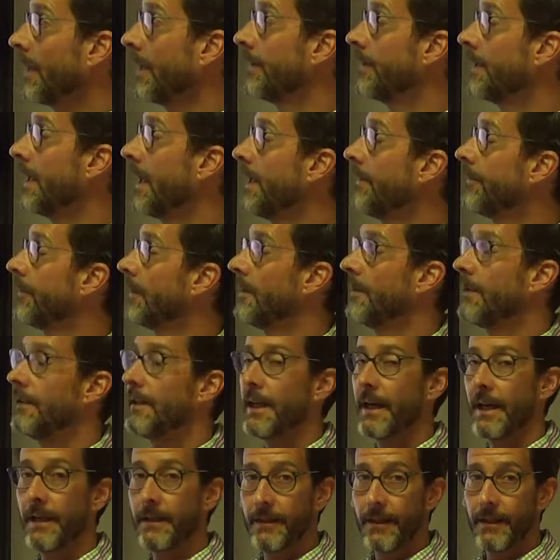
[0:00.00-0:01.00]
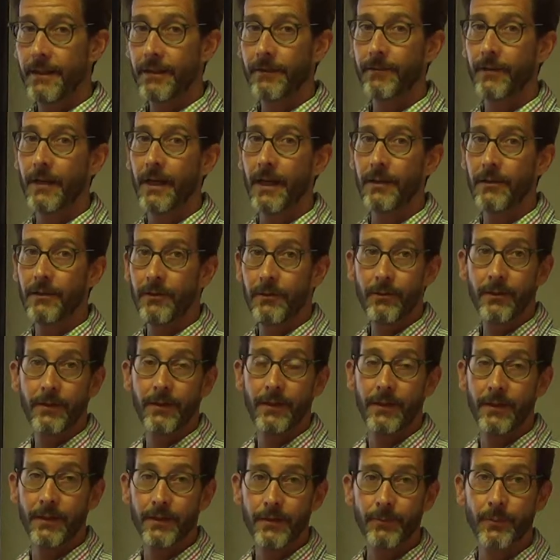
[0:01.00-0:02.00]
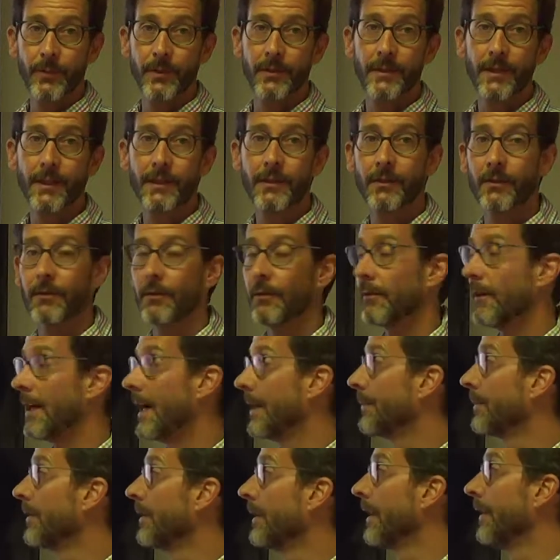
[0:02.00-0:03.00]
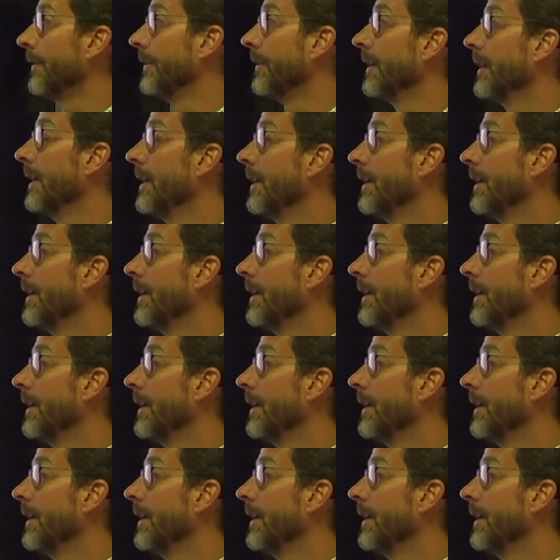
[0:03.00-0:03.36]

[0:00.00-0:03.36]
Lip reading: David, the identified youth in this particular Wraparound